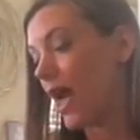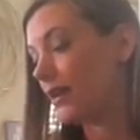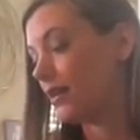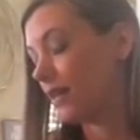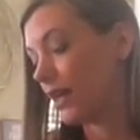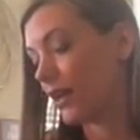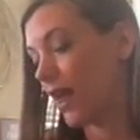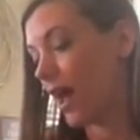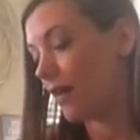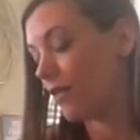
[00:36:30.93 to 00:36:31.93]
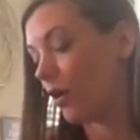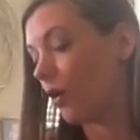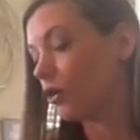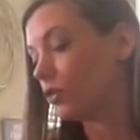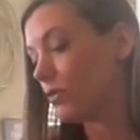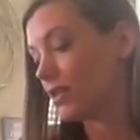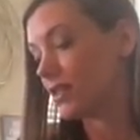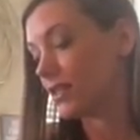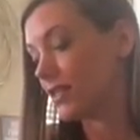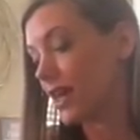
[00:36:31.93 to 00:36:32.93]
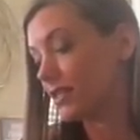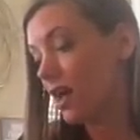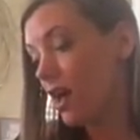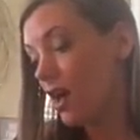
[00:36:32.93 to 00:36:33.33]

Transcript: anything and have the ultimate success